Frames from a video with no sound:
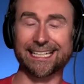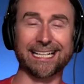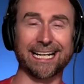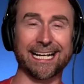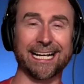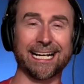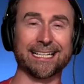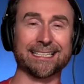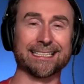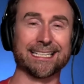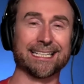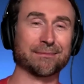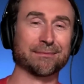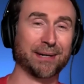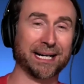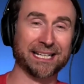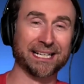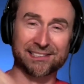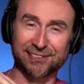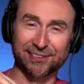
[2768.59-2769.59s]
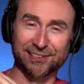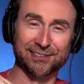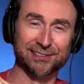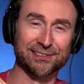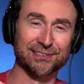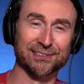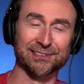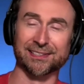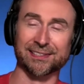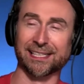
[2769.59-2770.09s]
And in my
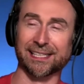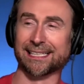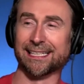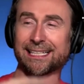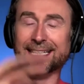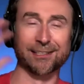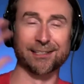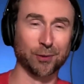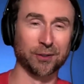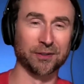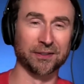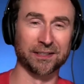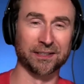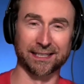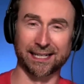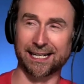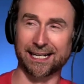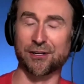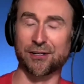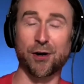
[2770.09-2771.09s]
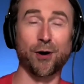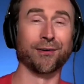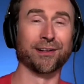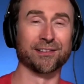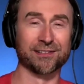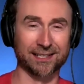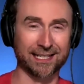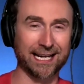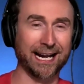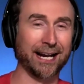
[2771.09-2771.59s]
circles, like, and in the world, like, I got known as
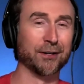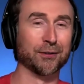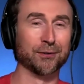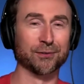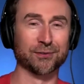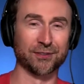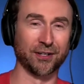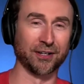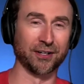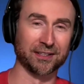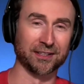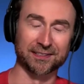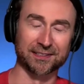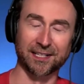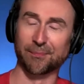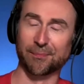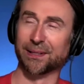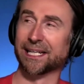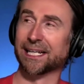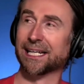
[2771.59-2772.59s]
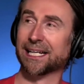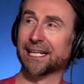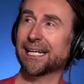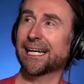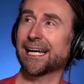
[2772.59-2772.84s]
the guy who started this company.